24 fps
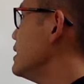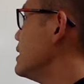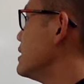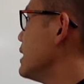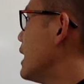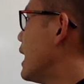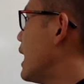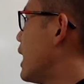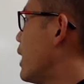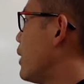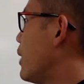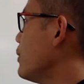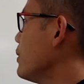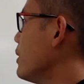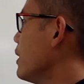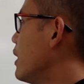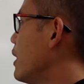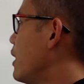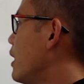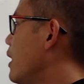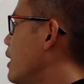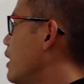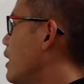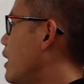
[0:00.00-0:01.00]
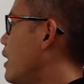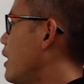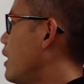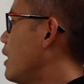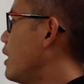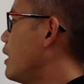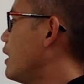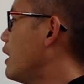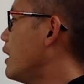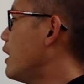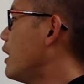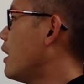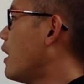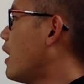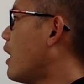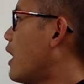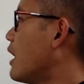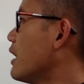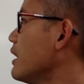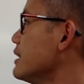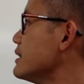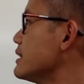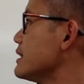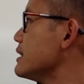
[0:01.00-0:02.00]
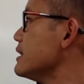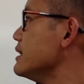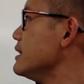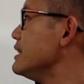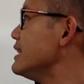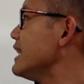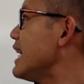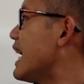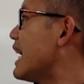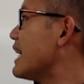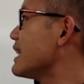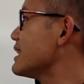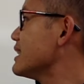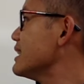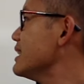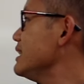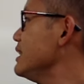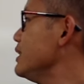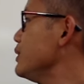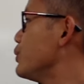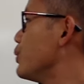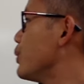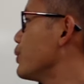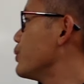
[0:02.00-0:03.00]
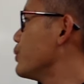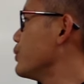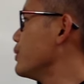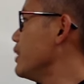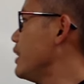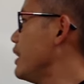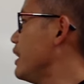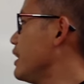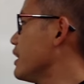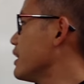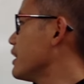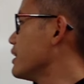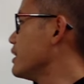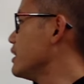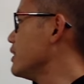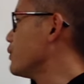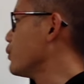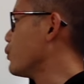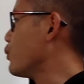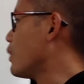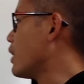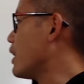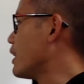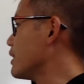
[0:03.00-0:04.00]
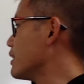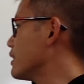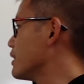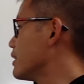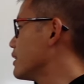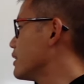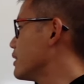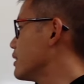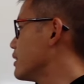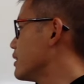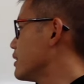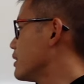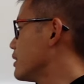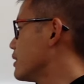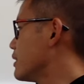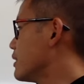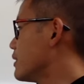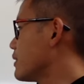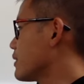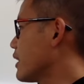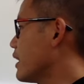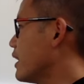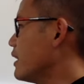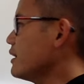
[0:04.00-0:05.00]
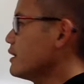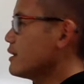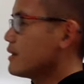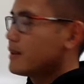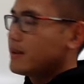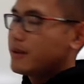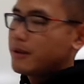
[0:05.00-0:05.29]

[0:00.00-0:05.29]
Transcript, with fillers: this out R is not equal to negative 1, okay?